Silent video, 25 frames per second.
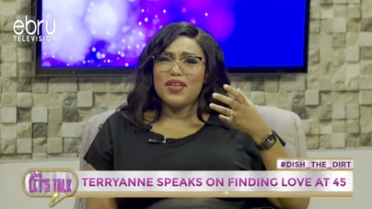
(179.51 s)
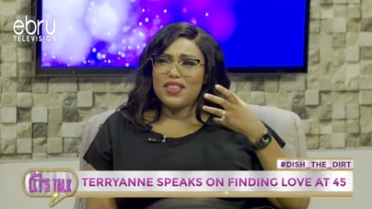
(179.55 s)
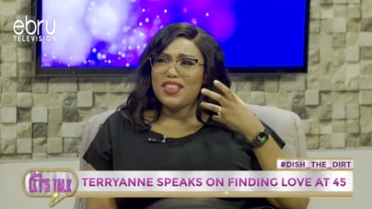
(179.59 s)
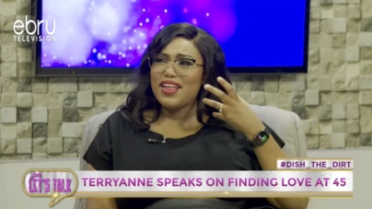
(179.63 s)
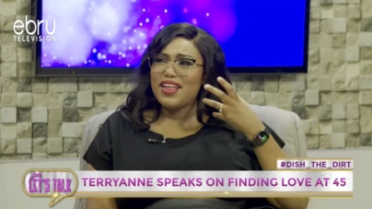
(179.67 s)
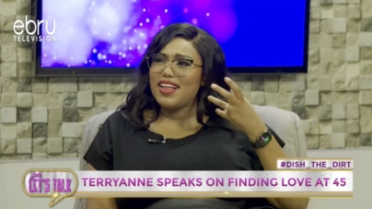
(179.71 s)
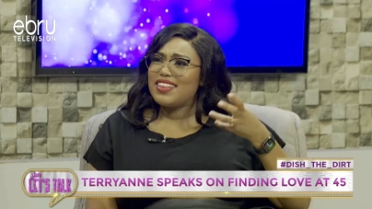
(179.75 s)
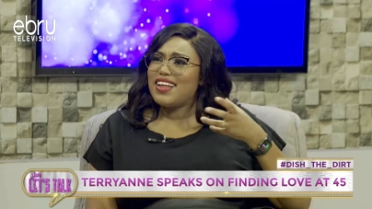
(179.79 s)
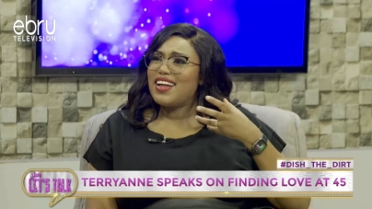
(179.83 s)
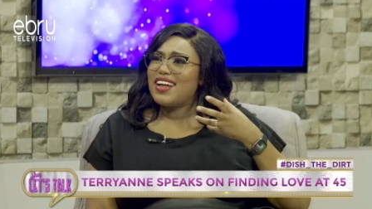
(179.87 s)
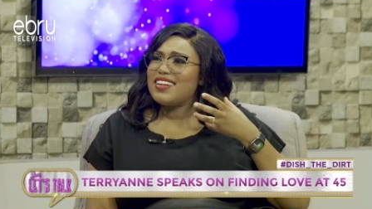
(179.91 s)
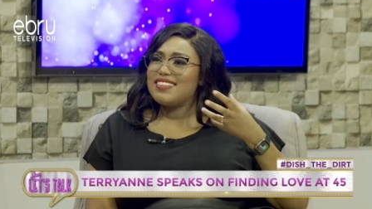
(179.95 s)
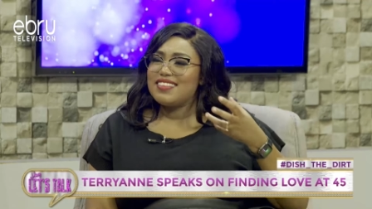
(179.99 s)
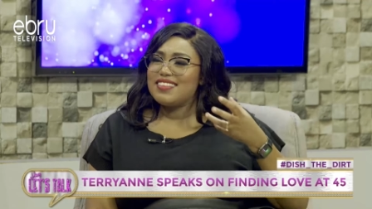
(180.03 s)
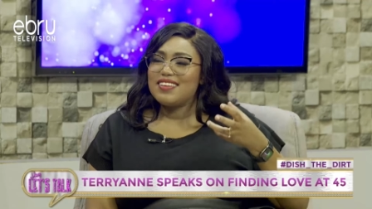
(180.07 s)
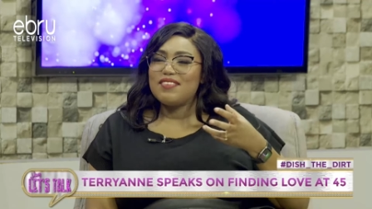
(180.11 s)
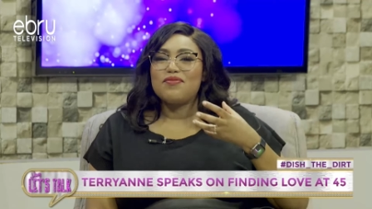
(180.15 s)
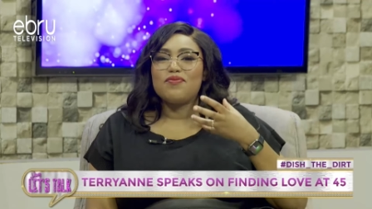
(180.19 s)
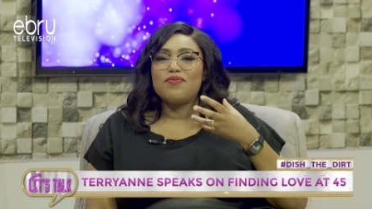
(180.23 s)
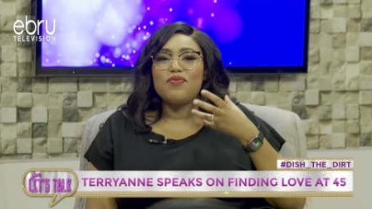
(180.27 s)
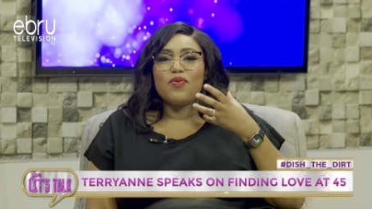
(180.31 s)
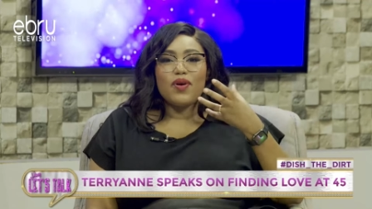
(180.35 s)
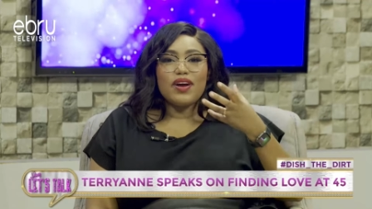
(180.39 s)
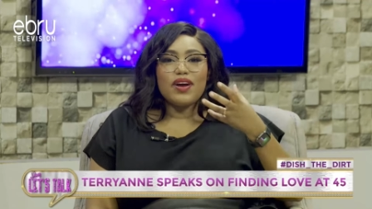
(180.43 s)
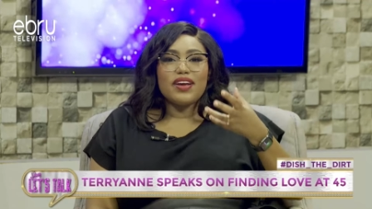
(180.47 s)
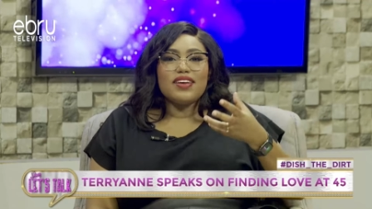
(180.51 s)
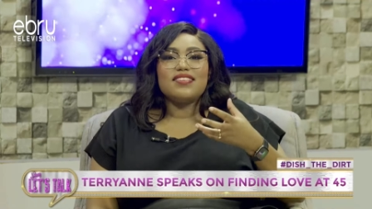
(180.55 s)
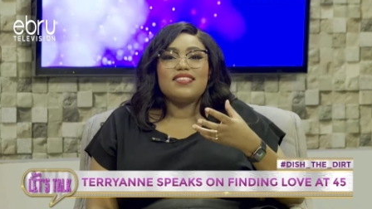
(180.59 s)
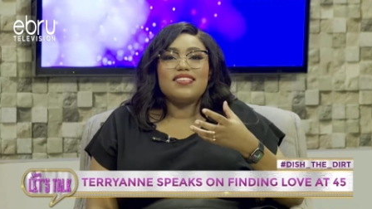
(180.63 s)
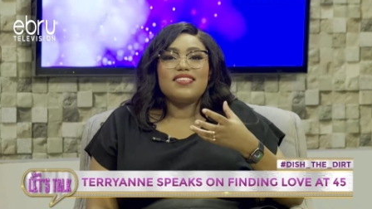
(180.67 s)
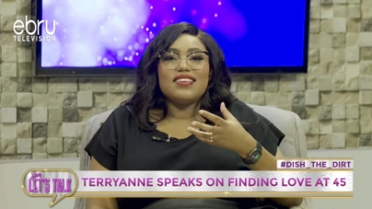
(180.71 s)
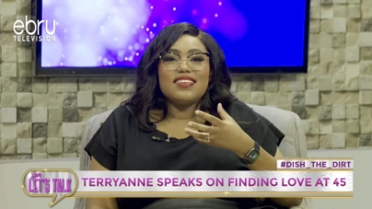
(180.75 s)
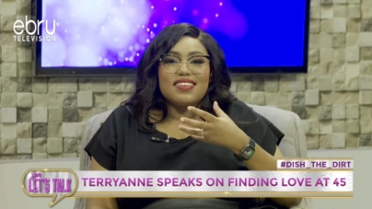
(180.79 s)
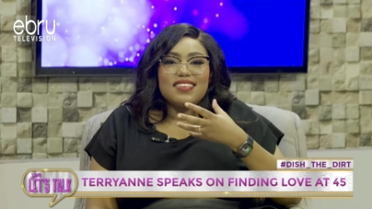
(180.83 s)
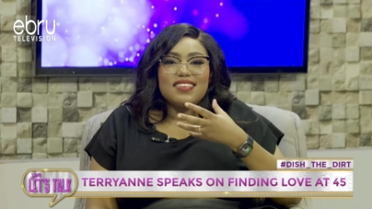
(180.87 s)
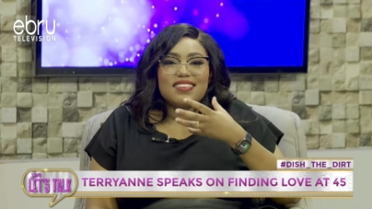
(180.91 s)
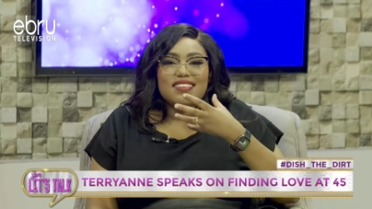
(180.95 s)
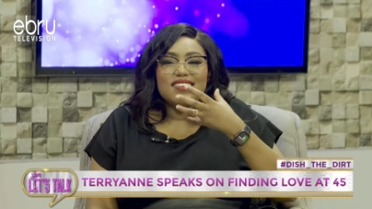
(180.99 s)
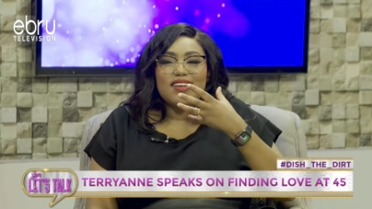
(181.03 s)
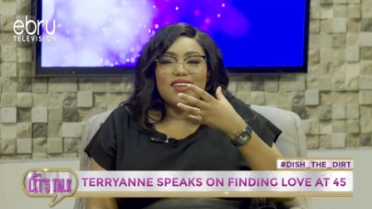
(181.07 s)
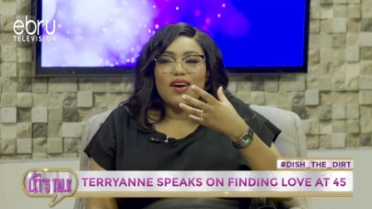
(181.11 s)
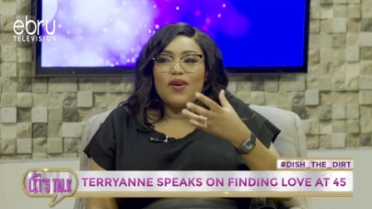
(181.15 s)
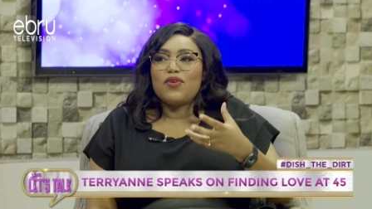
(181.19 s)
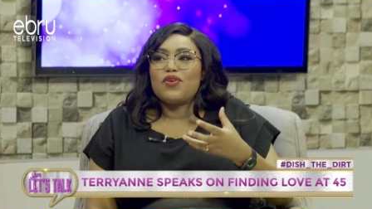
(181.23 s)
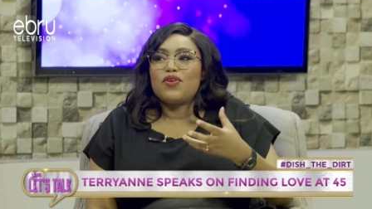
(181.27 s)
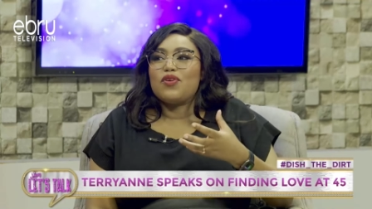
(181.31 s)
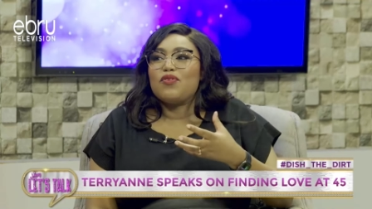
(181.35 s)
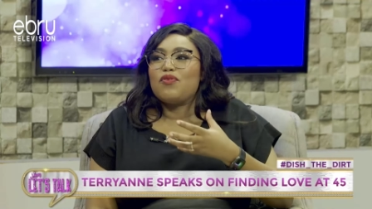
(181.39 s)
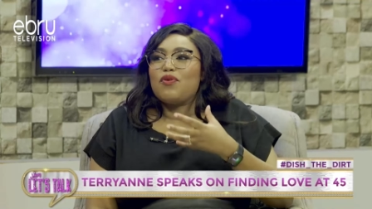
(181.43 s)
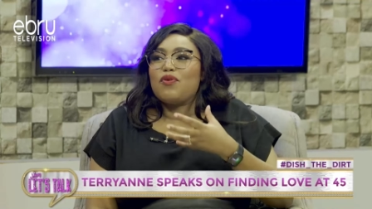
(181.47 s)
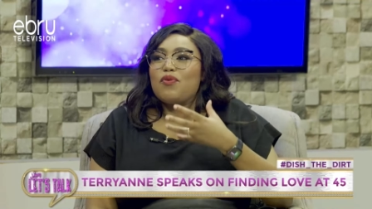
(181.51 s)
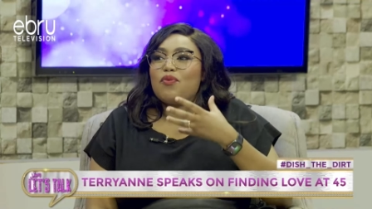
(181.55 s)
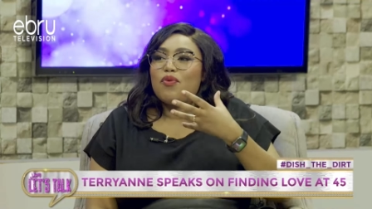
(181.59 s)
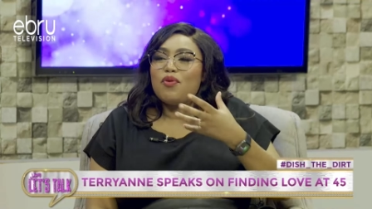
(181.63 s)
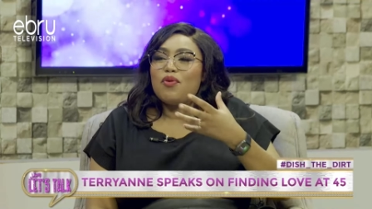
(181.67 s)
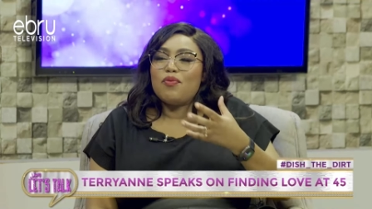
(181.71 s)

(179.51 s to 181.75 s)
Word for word: Th that's the voice and the sound of a